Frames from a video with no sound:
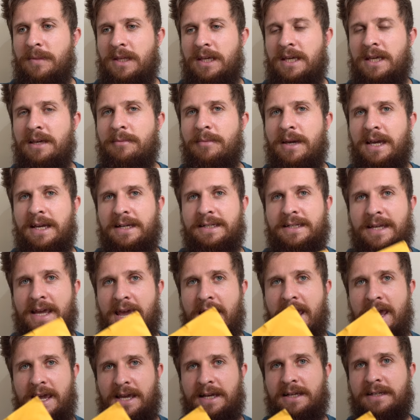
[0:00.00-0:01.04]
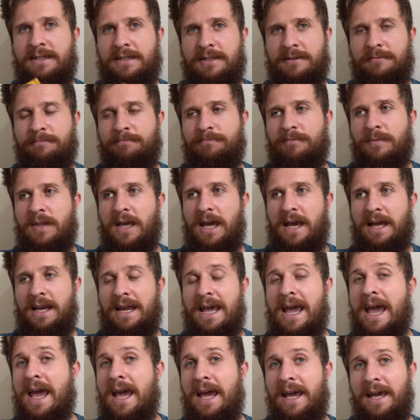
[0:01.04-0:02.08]
he makes hanks
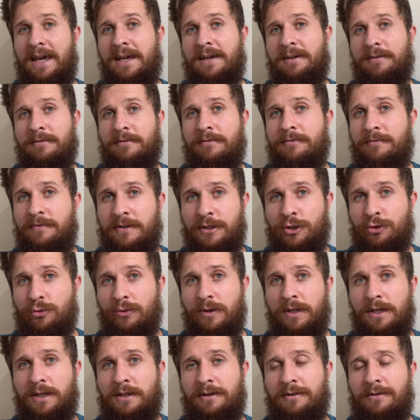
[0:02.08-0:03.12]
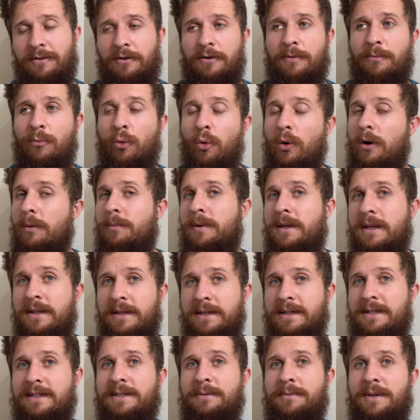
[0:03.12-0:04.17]
that A, visually are more
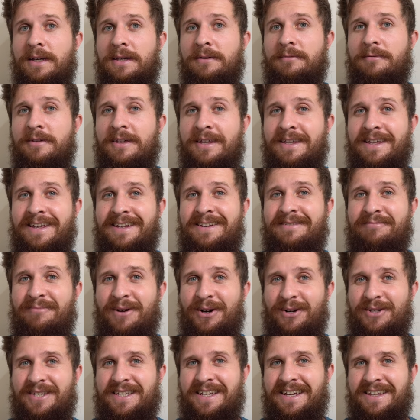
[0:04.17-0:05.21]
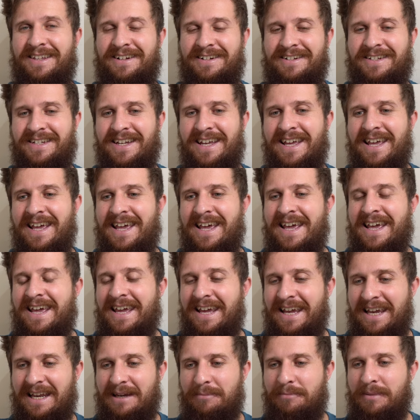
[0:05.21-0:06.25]
appealing to me than most others,
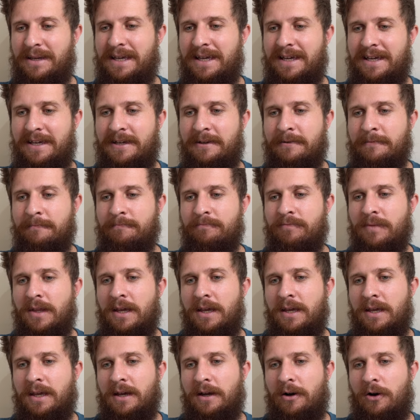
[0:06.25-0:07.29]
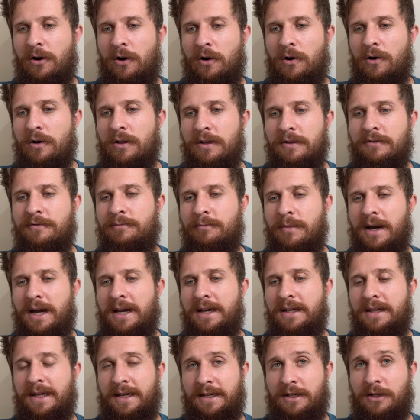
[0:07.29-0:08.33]
and B, all of
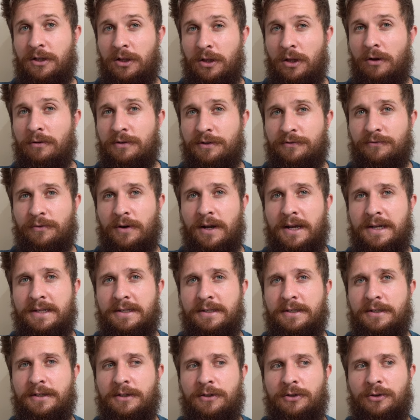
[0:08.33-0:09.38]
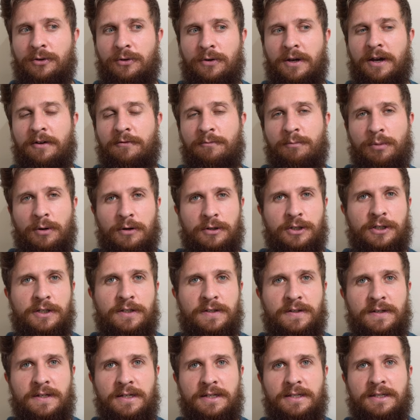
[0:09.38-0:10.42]
my close friends who have
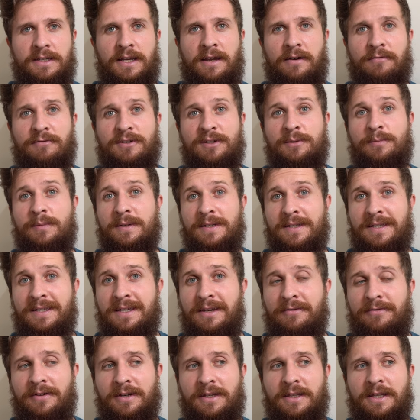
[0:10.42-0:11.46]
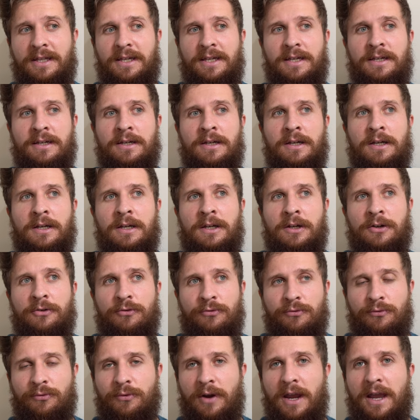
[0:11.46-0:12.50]
purchased these have specifically
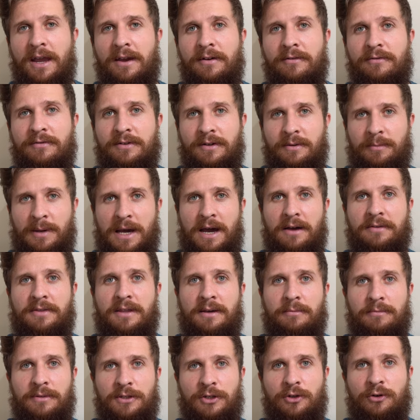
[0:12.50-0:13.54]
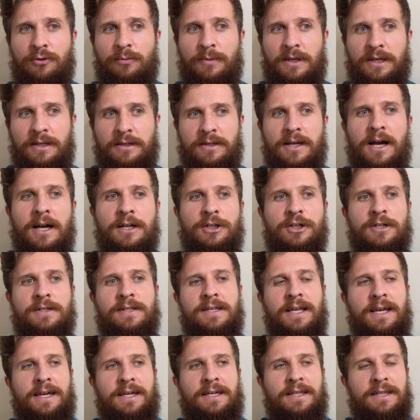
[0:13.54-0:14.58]
raved about them to me. Not just
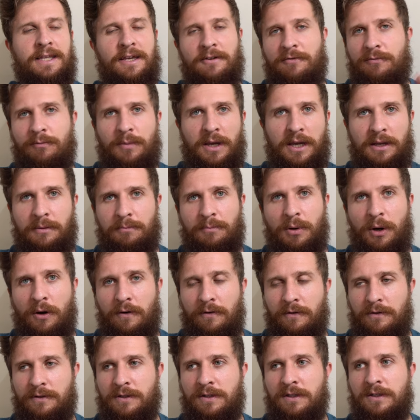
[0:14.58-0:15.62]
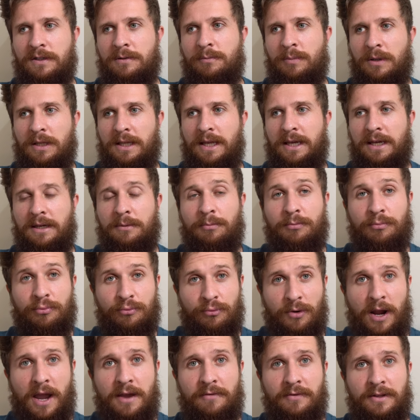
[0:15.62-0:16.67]
they've made posts, but
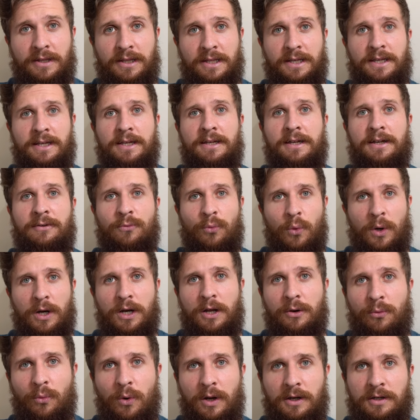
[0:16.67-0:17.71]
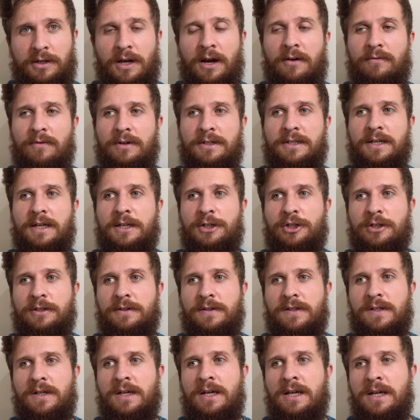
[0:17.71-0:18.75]
privately and one-on-one
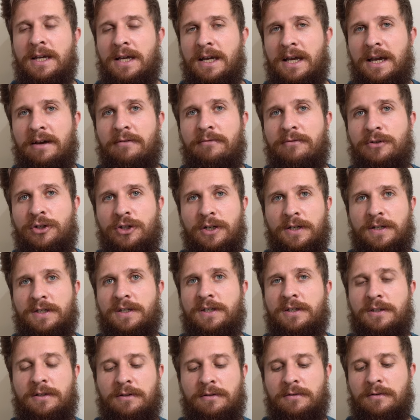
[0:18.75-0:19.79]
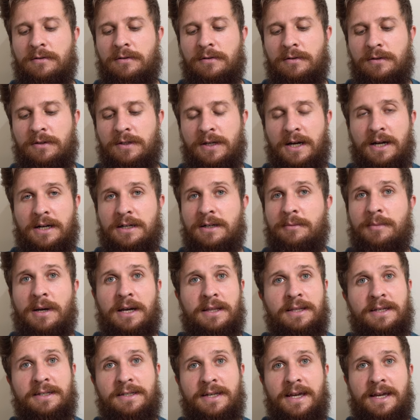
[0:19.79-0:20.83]
conversations have just talked
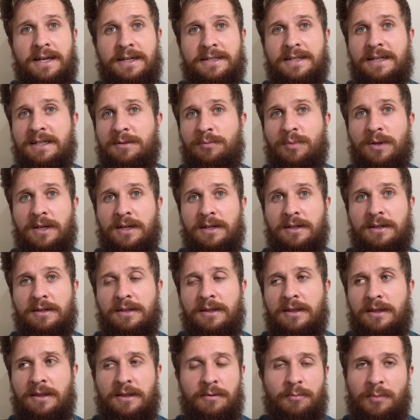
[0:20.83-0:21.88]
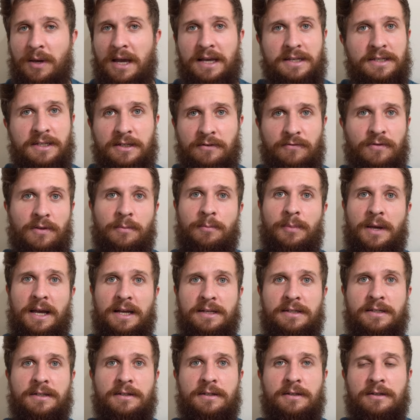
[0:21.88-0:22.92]
about these hanks as being the best of the
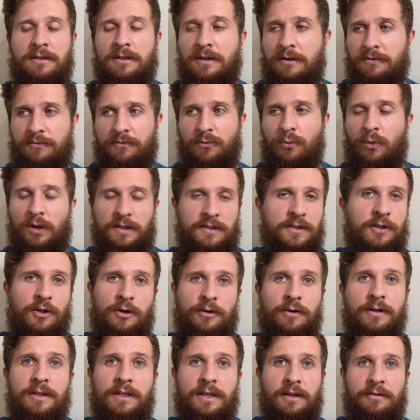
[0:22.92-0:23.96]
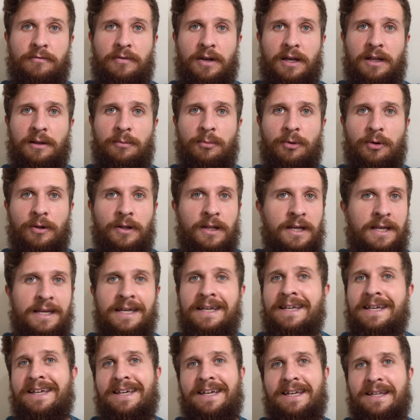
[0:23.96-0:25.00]
best of what's currently available
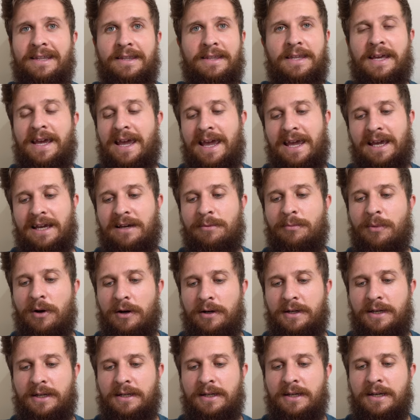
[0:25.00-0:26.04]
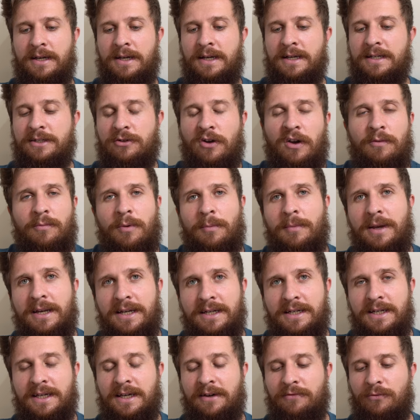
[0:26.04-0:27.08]
in the hank market. So I've been
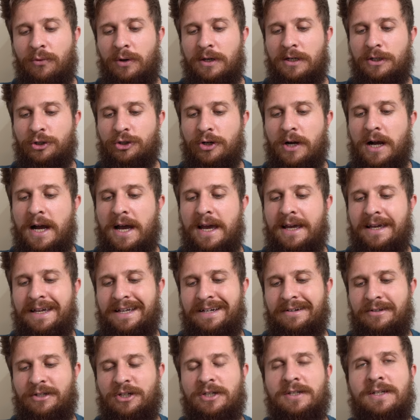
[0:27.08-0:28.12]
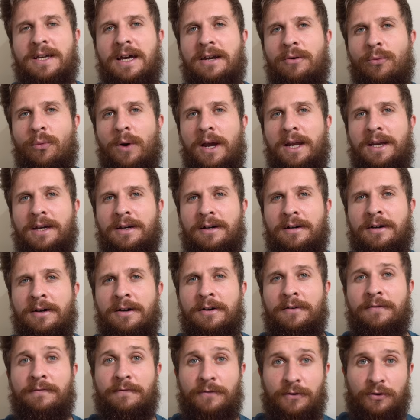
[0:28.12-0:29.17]
meaning to give one a try, and I was just kind of waiting
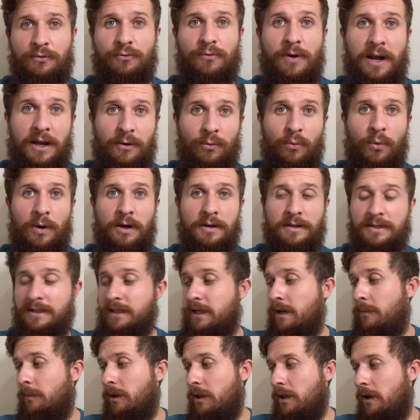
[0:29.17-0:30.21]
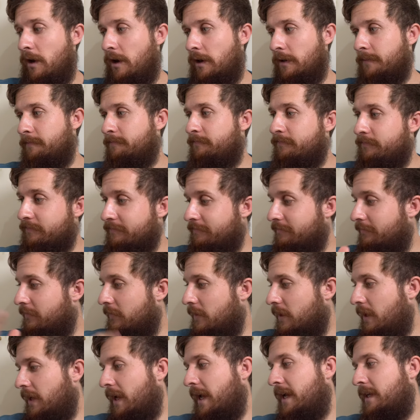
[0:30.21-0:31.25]
for the right one to come along.
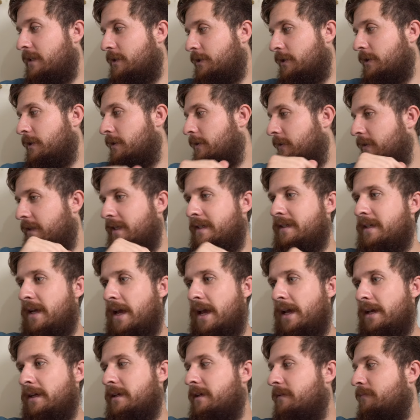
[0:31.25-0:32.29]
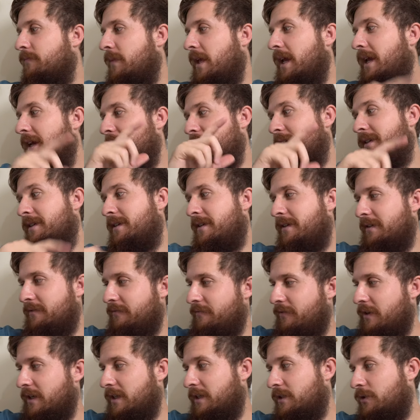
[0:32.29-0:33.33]
Enter this hank. And
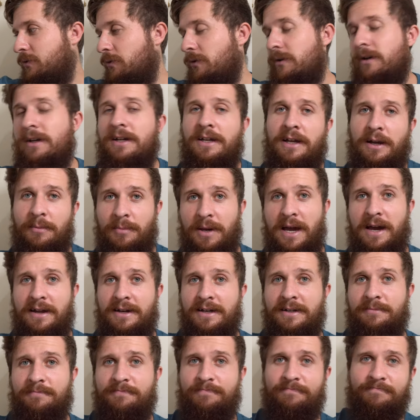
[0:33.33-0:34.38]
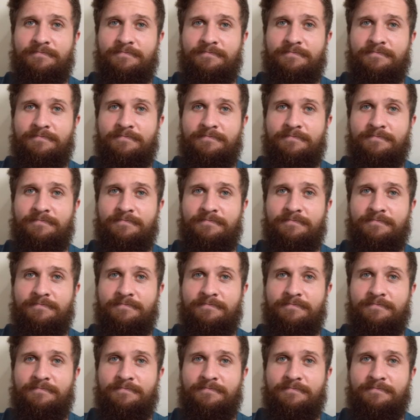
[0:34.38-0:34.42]
funny story about it,